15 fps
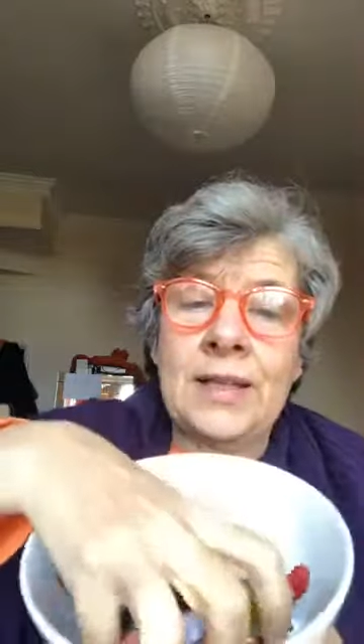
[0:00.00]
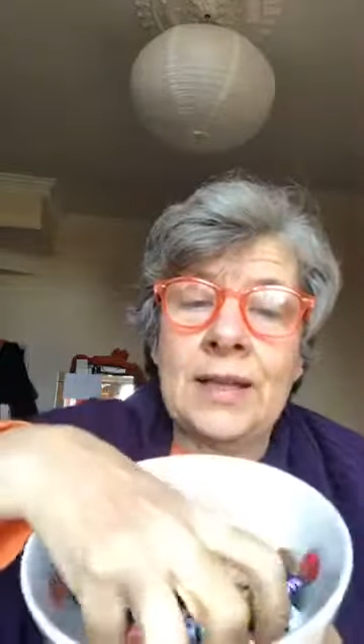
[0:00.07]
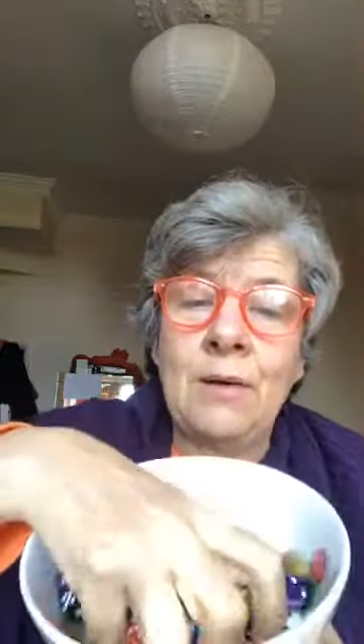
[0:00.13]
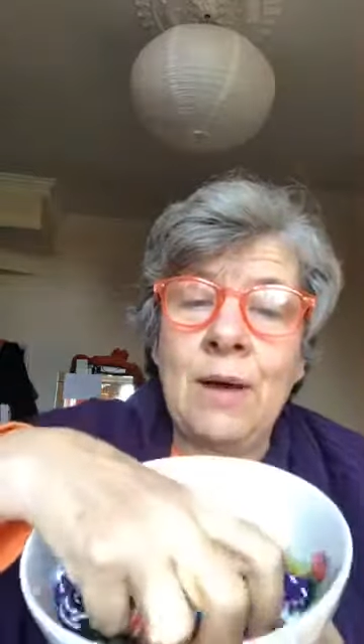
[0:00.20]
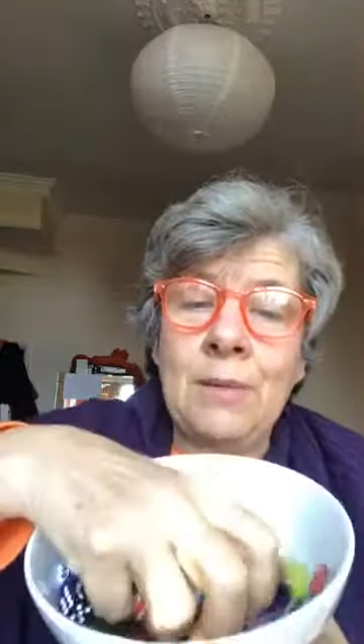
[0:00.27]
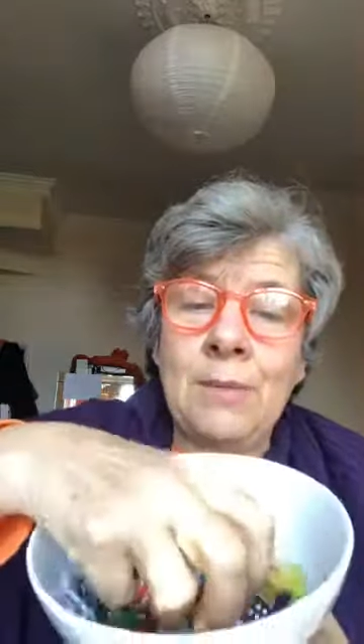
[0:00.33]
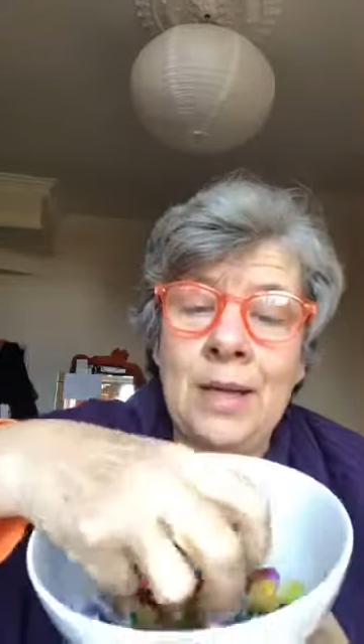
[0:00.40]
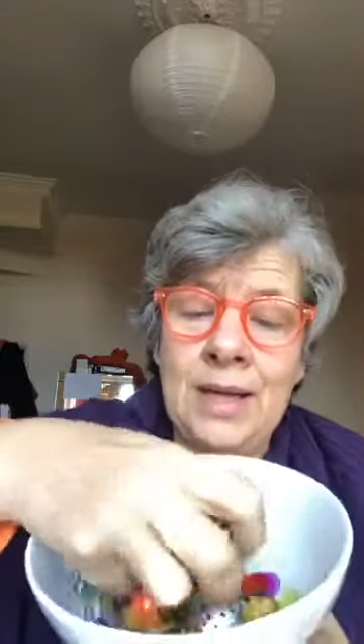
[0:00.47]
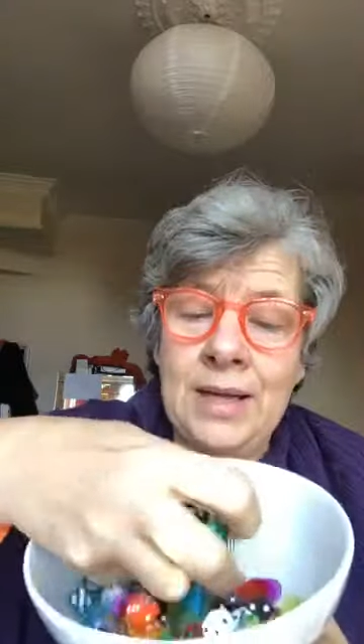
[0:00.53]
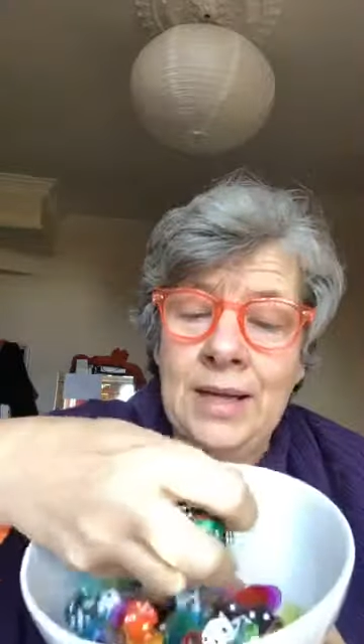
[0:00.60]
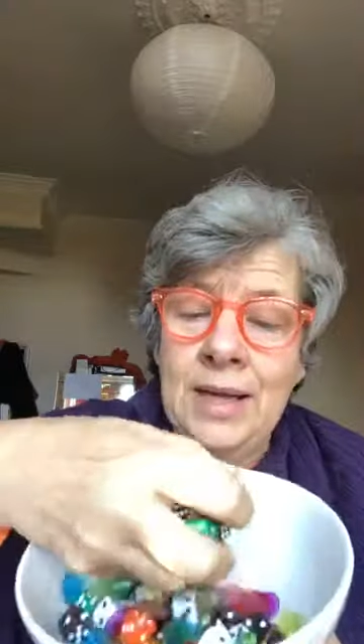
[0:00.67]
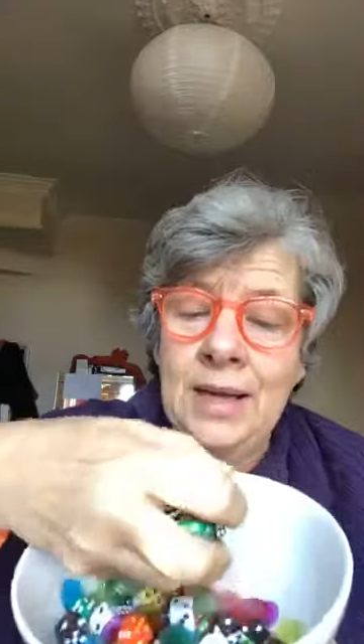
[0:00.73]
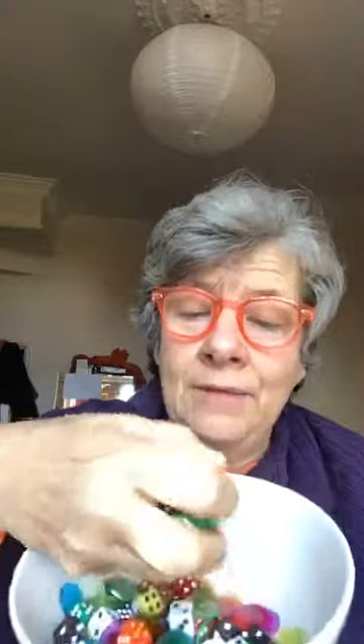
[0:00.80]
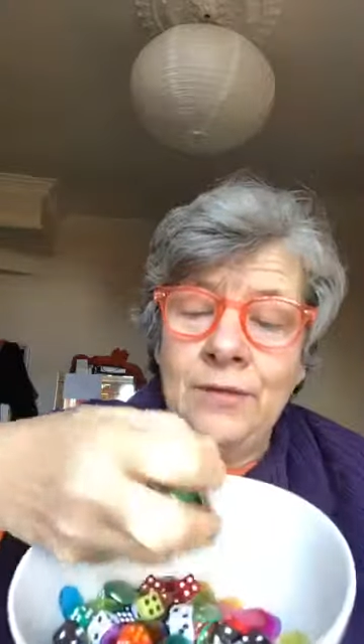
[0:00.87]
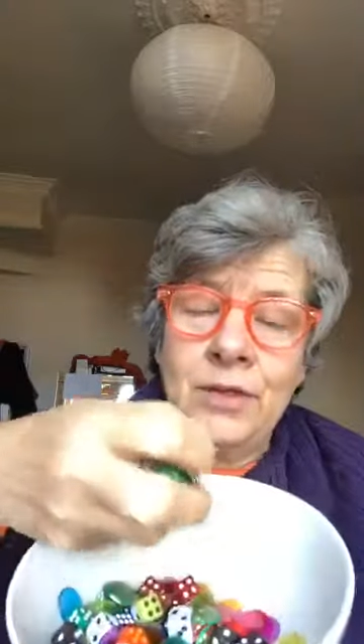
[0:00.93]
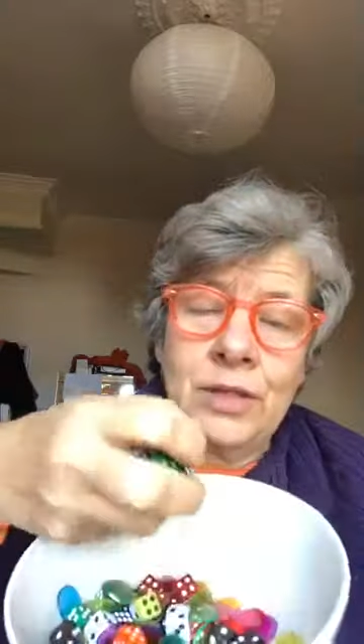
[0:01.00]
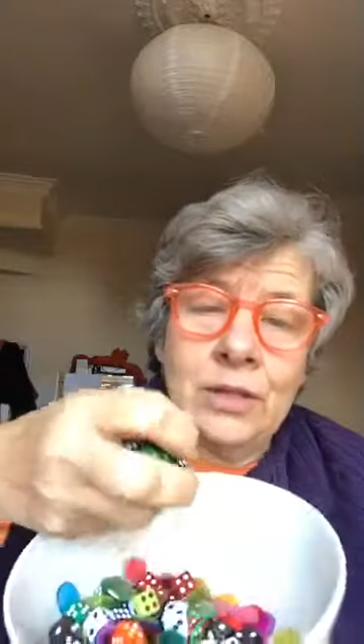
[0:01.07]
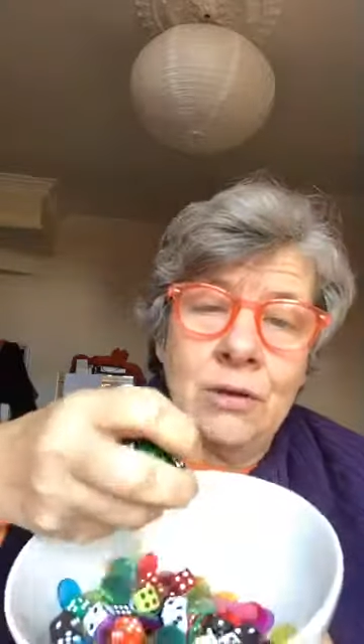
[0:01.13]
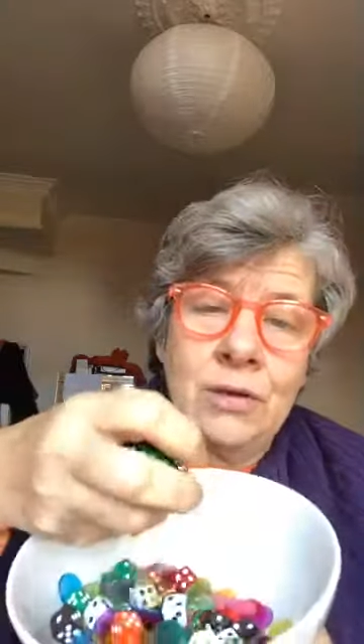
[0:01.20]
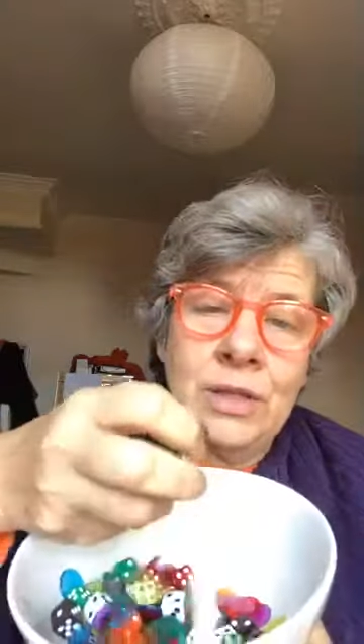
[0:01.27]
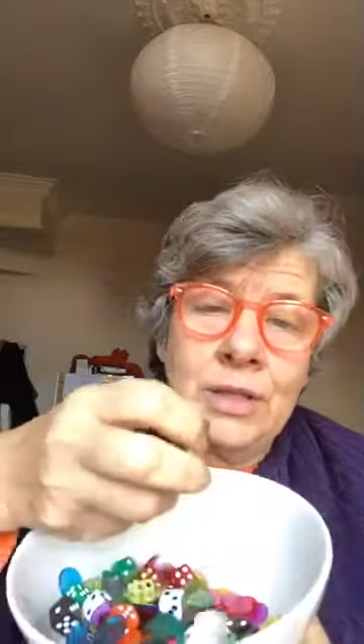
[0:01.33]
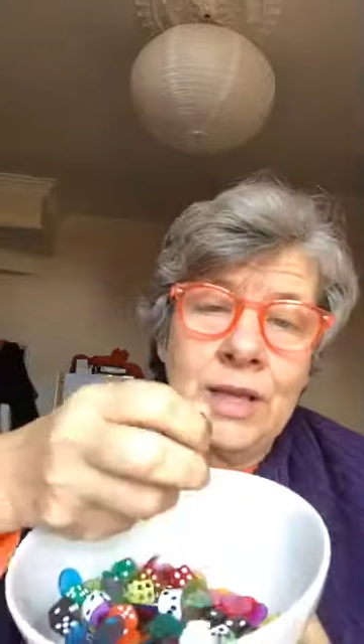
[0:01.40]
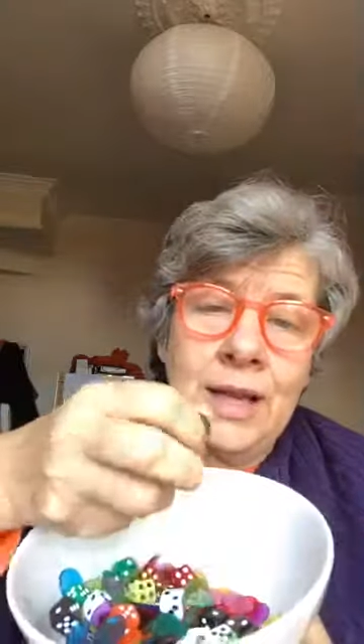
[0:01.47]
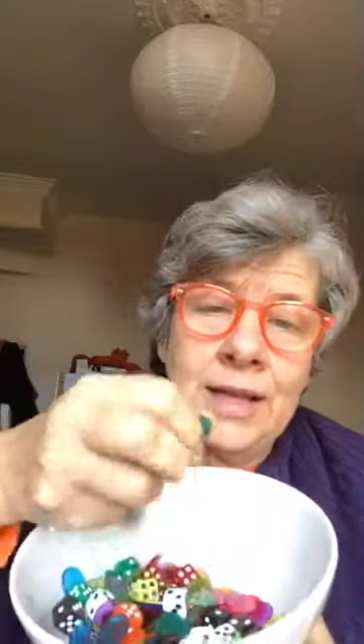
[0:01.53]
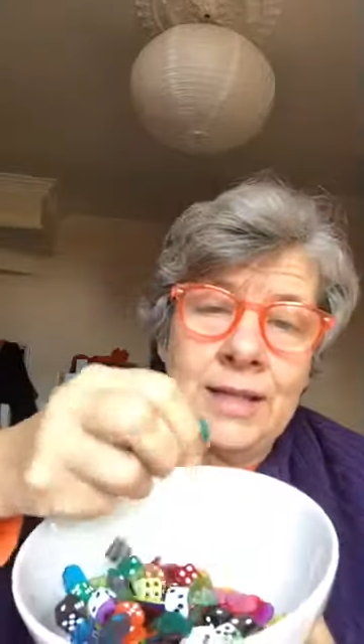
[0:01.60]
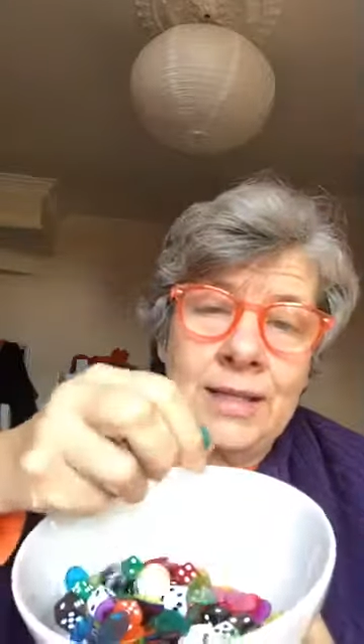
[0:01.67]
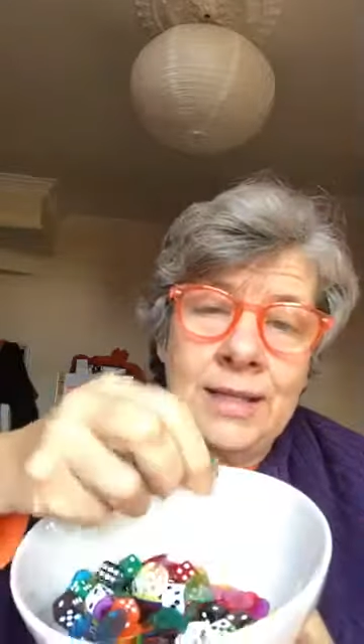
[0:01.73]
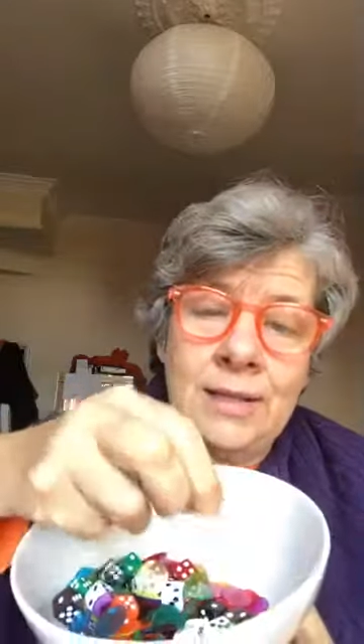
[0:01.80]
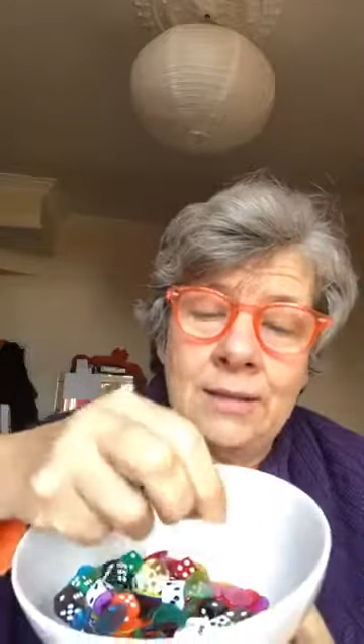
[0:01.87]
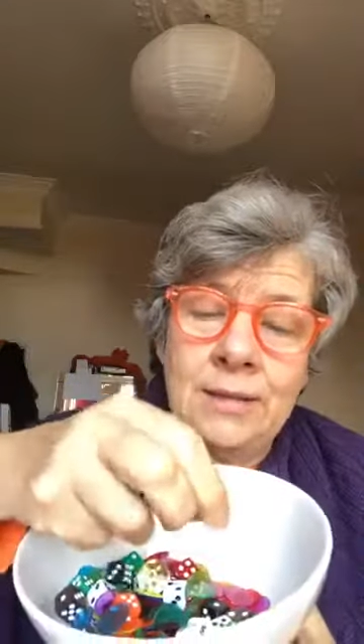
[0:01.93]
Now I'm lucky, I've just got
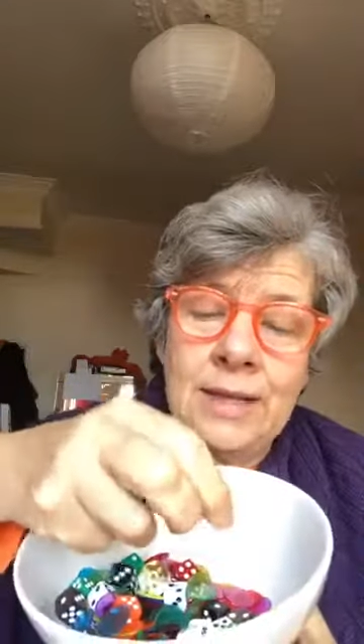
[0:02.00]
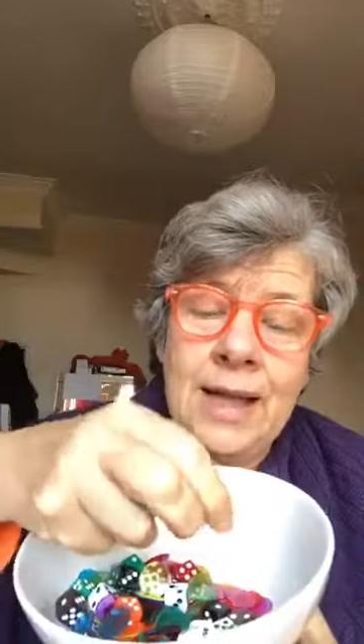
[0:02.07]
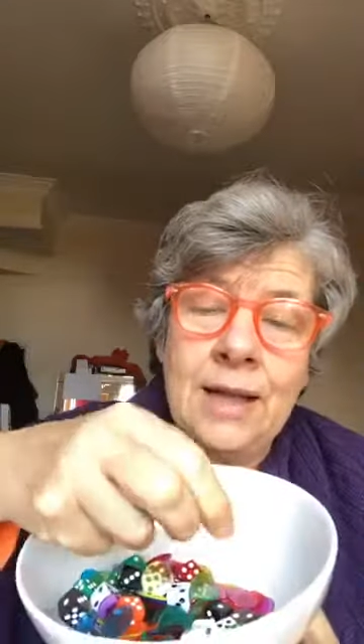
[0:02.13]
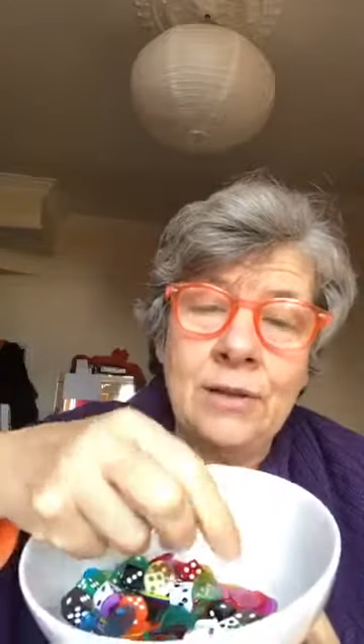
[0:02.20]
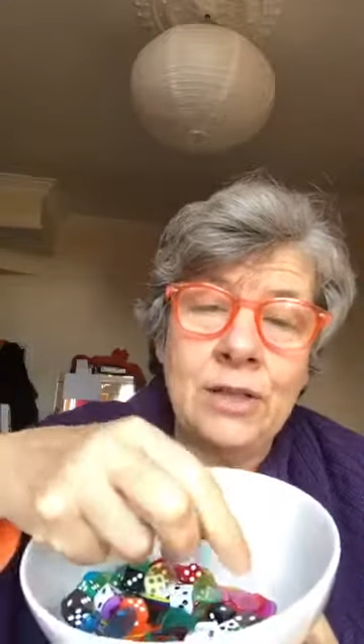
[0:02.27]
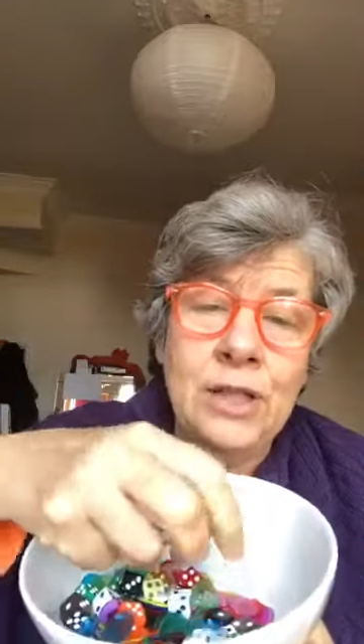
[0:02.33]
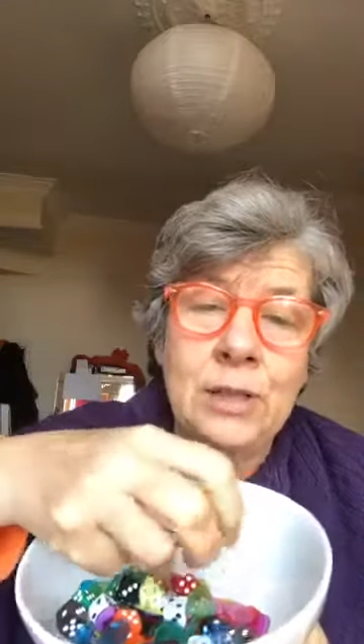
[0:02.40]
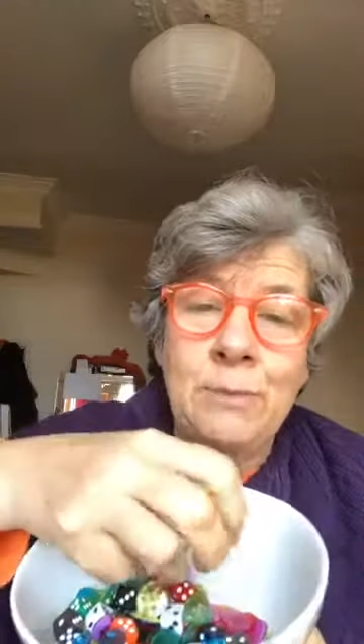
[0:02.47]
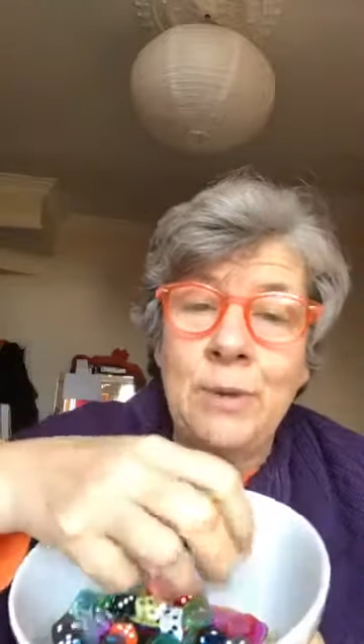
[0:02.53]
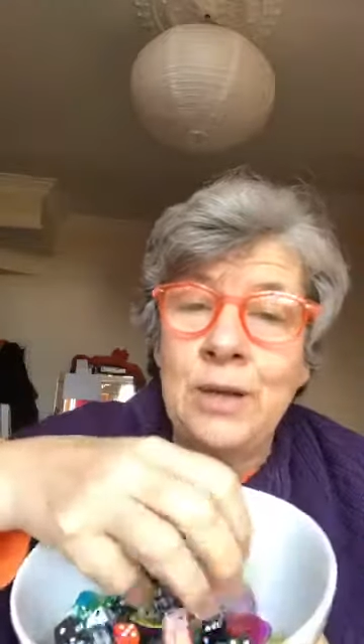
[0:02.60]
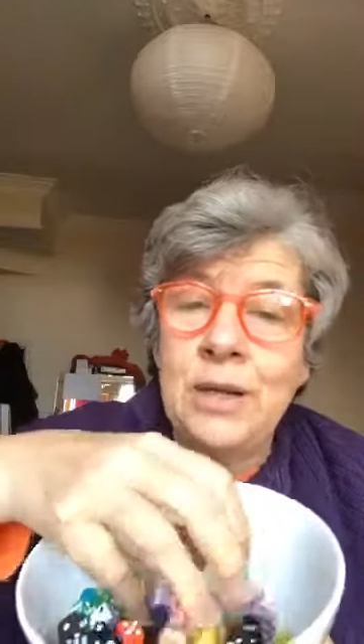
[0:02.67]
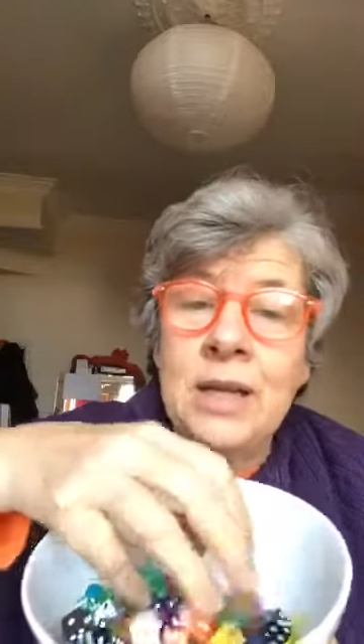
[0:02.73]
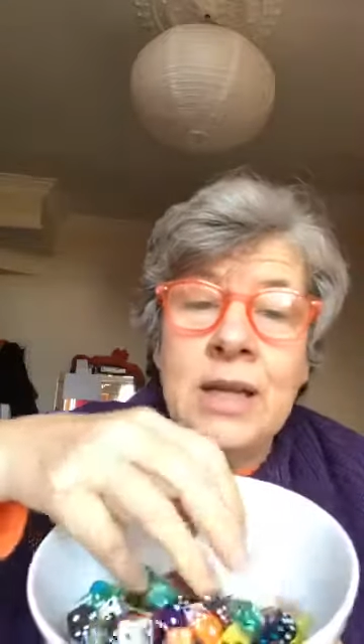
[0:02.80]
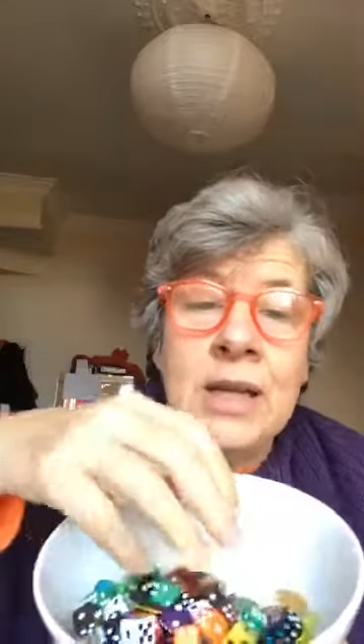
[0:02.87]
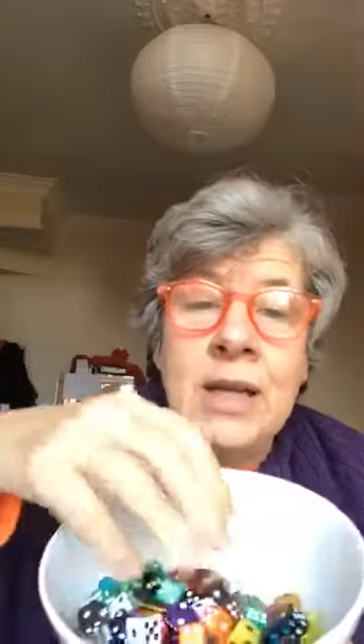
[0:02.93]
dice and counters, but